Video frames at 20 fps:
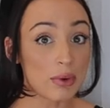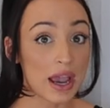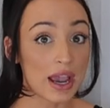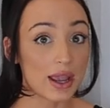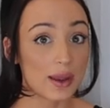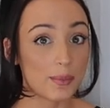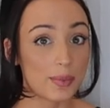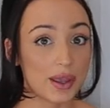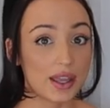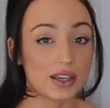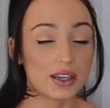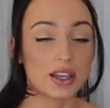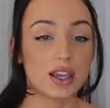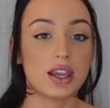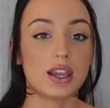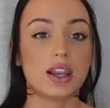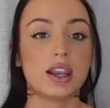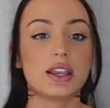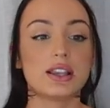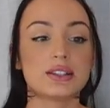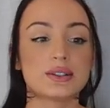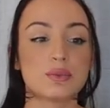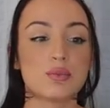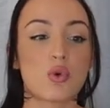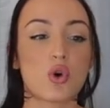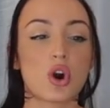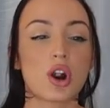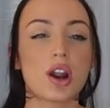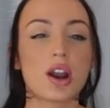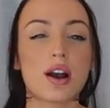my opinion, is
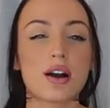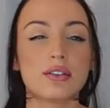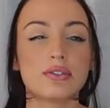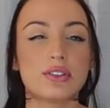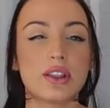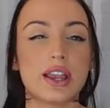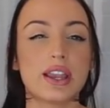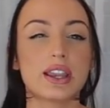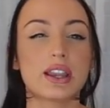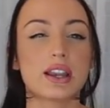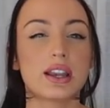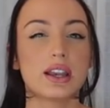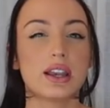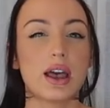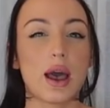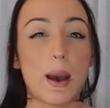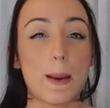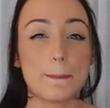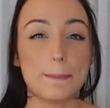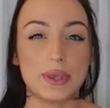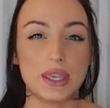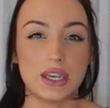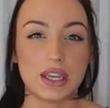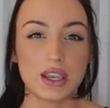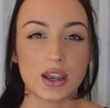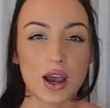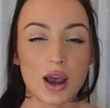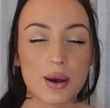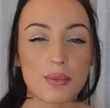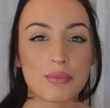more of like a
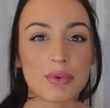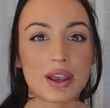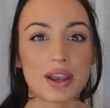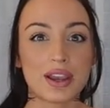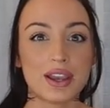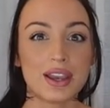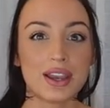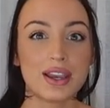medium.